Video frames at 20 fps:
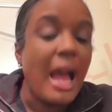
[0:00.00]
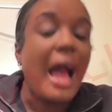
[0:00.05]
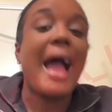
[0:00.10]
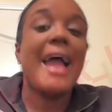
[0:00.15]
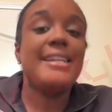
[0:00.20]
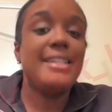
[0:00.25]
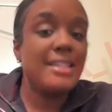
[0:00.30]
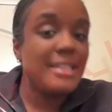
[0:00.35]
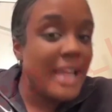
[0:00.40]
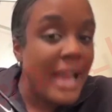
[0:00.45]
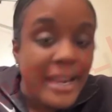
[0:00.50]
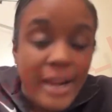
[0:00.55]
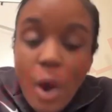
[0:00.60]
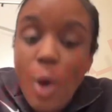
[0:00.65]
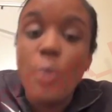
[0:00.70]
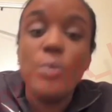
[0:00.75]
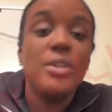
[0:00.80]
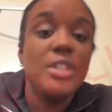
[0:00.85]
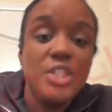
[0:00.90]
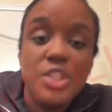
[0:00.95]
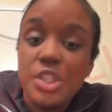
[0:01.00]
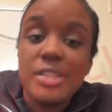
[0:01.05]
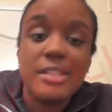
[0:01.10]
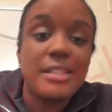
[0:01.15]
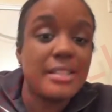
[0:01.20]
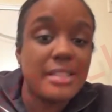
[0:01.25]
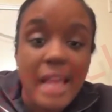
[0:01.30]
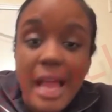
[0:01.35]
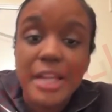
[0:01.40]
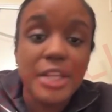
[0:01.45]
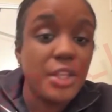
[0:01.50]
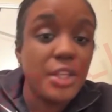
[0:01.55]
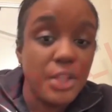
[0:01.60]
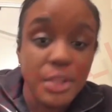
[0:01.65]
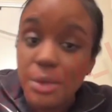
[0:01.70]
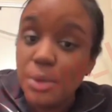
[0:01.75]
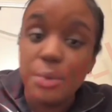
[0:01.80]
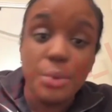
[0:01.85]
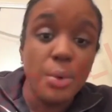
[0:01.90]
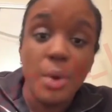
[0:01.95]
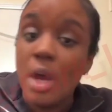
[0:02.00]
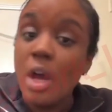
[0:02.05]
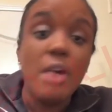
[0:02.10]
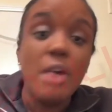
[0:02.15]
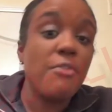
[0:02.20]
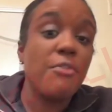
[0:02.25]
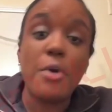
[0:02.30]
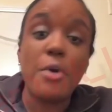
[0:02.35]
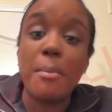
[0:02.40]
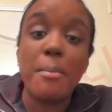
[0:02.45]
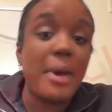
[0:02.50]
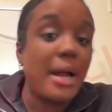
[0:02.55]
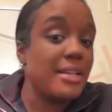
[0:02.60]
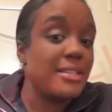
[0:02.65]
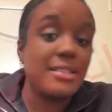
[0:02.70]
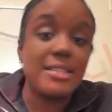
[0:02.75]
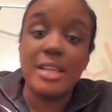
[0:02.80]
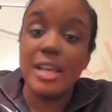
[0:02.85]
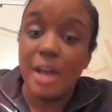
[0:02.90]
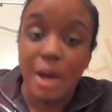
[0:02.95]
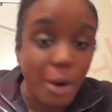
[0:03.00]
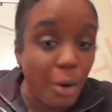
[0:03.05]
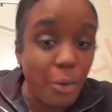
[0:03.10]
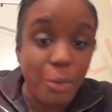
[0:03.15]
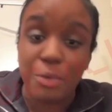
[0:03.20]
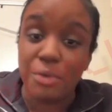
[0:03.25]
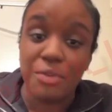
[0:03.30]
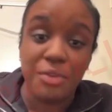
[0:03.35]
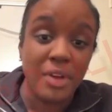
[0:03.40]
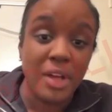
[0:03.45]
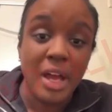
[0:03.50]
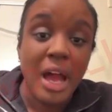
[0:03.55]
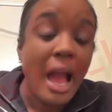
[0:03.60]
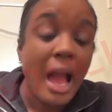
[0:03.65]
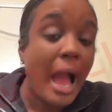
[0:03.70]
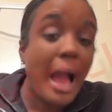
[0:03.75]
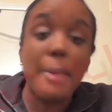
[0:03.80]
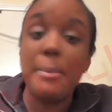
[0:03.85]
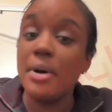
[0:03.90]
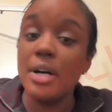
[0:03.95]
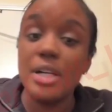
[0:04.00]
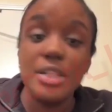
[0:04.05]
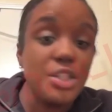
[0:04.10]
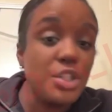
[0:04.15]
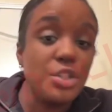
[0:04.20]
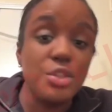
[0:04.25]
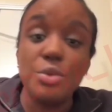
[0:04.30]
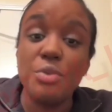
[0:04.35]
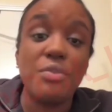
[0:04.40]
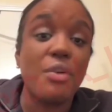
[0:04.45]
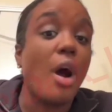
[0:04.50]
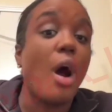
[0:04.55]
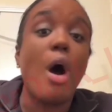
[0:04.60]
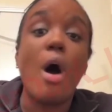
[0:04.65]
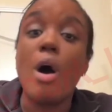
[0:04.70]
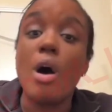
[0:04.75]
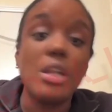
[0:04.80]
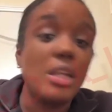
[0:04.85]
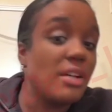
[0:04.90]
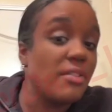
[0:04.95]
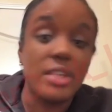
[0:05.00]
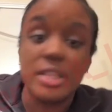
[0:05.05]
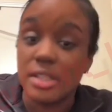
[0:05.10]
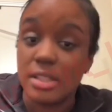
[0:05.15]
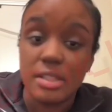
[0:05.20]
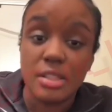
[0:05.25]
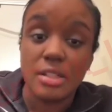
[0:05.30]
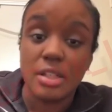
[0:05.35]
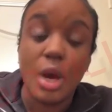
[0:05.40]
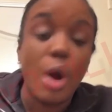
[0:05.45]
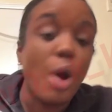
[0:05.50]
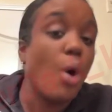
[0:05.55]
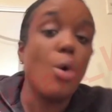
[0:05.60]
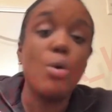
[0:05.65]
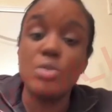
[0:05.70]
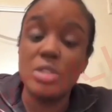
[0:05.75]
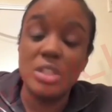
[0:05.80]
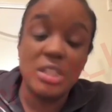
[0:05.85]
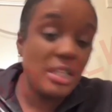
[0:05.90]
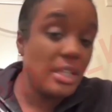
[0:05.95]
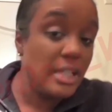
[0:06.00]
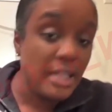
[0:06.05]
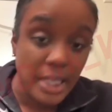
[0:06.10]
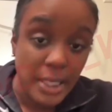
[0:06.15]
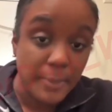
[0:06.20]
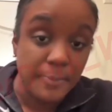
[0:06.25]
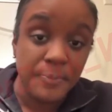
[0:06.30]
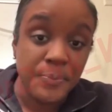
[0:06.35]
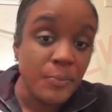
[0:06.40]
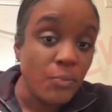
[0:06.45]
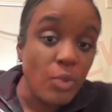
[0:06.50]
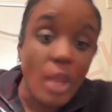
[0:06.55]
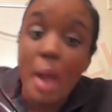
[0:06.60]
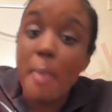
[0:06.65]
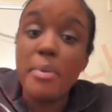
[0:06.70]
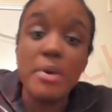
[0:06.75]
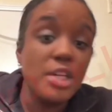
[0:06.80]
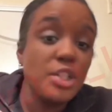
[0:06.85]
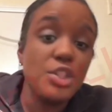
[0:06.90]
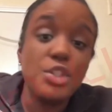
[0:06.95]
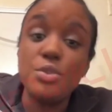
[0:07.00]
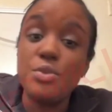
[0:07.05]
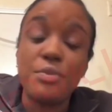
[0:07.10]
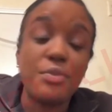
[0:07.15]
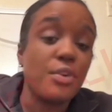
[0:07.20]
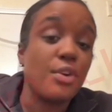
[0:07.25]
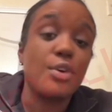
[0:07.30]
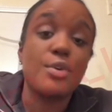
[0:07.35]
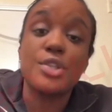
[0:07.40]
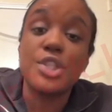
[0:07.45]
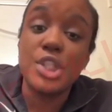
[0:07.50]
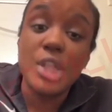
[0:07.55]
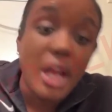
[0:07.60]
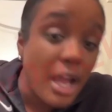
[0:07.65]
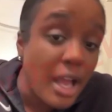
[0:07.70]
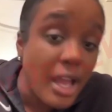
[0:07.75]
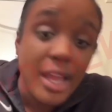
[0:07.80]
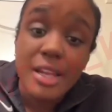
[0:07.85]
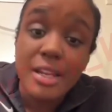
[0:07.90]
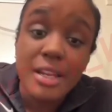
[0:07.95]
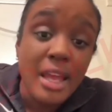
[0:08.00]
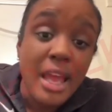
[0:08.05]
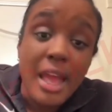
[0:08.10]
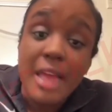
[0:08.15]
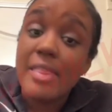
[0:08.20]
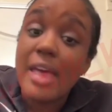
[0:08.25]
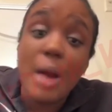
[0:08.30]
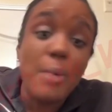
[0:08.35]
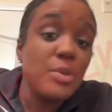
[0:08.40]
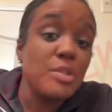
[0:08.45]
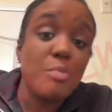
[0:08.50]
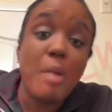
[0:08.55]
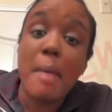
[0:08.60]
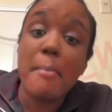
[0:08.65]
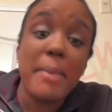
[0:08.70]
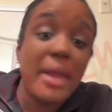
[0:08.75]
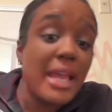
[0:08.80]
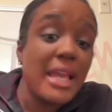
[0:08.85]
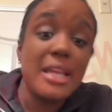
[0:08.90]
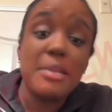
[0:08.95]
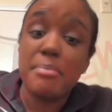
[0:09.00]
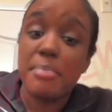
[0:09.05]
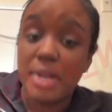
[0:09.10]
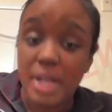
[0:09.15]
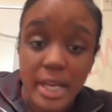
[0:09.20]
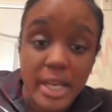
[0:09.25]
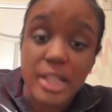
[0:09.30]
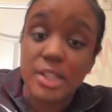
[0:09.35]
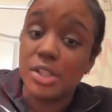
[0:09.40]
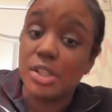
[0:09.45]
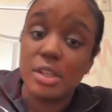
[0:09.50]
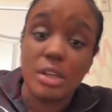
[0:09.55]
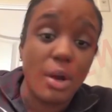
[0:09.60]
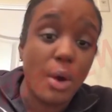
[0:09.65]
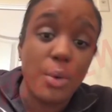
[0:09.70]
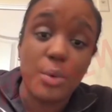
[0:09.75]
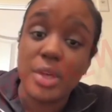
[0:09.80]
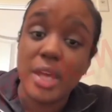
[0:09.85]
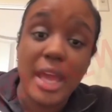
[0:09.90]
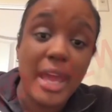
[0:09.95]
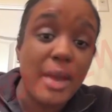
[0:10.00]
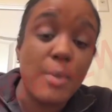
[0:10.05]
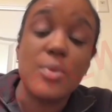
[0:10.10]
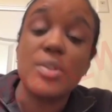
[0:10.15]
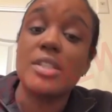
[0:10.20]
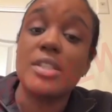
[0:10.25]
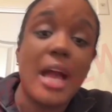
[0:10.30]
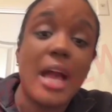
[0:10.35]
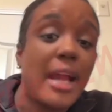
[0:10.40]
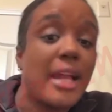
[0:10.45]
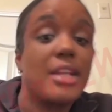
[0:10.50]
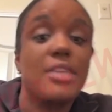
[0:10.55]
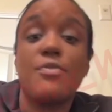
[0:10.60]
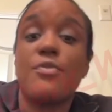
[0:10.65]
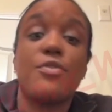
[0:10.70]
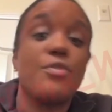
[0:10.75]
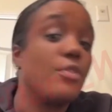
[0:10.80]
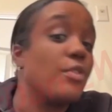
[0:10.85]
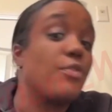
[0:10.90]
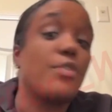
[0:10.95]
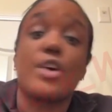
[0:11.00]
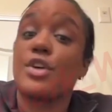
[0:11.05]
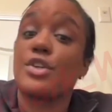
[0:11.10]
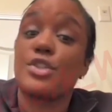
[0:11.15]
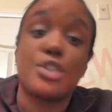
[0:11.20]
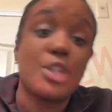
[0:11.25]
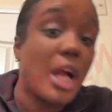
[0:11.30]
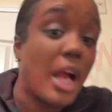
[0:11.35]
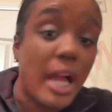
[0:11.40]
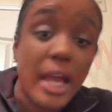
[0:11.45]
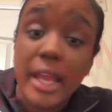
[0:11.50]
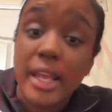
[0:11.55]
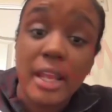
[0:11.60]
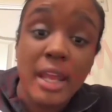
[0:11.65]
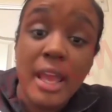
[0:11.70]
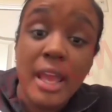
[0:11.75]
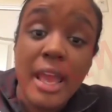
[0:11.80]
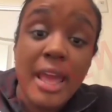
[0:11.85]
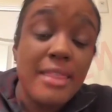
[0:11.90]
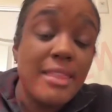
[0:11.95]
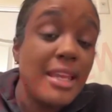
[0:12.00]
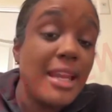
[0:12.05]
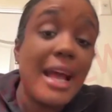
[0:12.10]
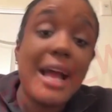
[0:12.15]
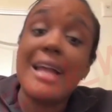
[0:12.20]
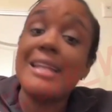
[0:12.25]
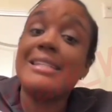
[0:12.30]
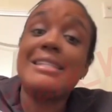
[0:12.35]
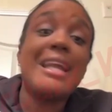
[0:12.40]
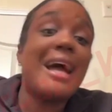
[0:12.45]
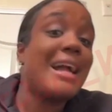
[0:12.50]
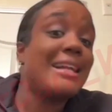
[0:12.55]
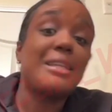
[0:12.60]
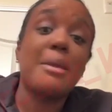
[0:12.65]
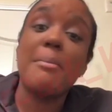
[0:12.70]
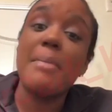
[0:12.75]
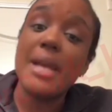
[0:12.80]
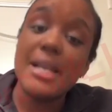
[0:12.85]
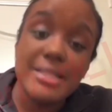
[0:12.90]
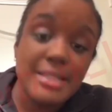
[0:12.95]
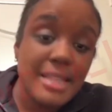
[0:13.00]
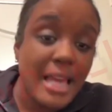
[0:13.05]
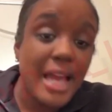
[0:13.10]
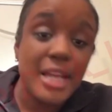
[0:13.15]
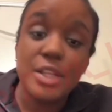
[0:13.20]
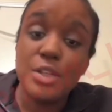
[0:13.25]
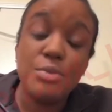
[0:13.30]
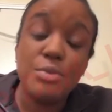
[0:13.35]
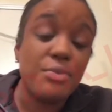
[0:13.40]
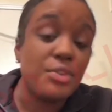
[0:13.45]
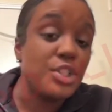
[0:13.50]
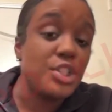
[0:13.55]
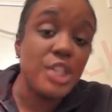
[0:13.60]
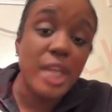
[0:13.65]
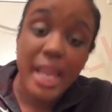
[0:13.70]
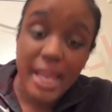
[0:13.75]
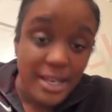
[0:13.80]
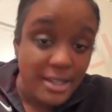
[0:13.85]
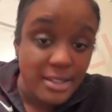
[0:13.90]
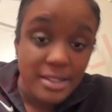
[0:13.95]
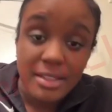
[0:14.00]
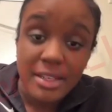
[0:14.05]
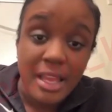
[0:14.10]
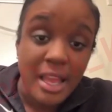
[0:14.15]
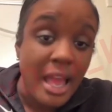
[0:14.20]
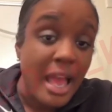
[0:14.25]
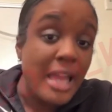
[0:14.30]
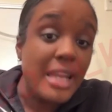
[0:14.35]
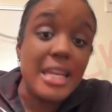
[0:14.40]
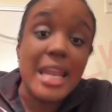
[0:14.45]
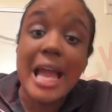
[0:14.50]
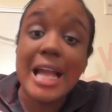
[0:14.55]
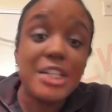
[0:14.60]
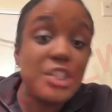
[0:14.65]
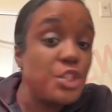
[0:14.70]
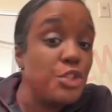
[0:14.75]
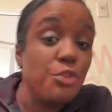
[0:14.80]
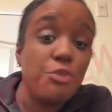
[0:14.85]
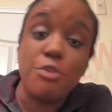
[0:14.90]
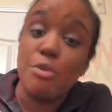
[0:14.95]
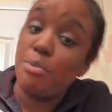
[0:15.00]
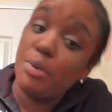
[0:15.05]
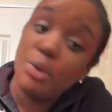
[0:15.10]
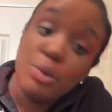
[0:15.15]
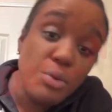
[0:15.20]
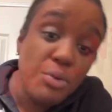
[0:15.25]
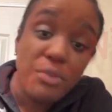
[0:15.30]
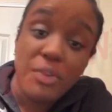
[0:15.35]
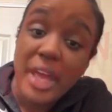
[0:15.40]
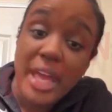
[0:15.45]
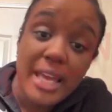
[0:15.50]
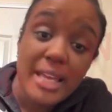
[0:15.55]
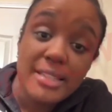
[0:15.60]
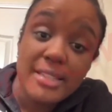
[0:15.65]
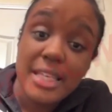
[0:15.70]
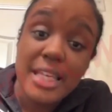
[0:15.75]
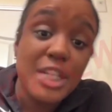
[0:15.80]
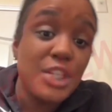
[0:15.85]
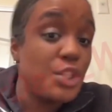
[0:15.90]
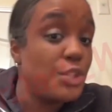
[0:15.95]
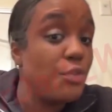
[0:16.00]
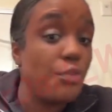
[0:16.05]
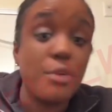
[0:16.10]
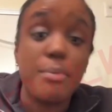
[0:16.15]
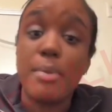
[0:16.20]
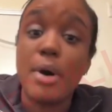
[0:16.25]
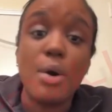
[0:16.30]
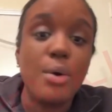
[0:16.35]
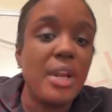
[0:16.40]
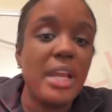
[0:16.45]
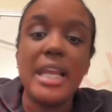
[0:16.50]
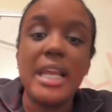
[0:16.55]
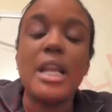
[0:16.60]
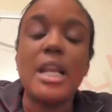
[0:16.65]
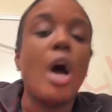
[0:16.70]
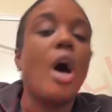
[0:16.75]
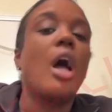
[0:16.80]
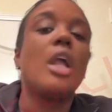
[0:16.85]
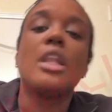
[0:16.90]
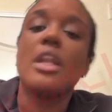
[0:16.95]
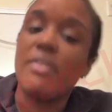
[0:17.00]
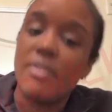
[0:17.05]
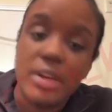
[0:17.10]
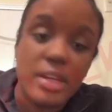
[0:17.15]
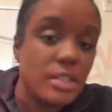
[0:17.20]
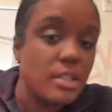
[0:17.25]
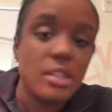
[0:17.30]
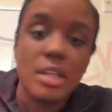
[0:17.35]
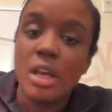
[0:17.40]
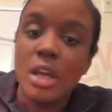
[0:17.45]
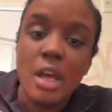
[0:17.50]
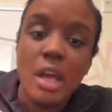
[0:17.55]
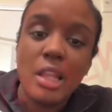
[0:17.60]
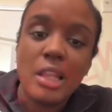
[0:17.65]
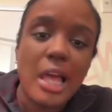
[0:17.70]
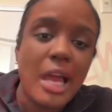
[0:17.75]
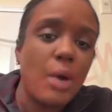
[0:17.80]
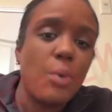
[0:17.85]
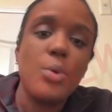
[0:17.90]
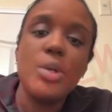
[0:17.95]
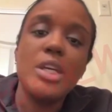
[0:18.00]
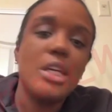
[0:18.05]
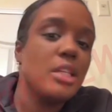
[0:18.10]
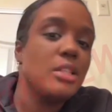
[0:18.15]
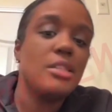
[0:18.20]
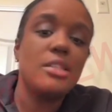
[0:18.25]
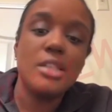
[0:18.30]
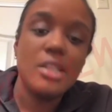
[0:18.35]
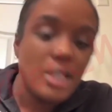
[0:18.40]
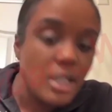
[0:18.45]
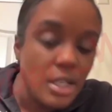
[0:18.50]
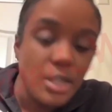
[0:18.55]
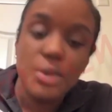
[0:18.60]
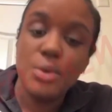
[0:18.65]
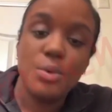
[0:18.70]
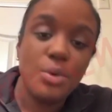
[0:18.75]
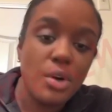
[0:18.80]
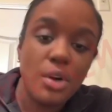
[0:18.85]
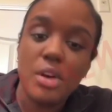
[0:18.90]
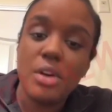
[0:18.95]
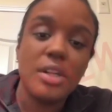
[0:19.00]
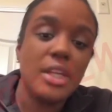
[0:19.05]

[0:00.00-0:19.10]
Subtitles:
I did not only just sock you for myself. I punched you for all of us, the whole team. I punched you for Krishan. That was my main punch, okay, was socking for Krishan. Then I knocked the mess out of you for Jaidyn, knocked you for Blueface, hit you for Bodine, all of us. Like, we is sick of you, girl.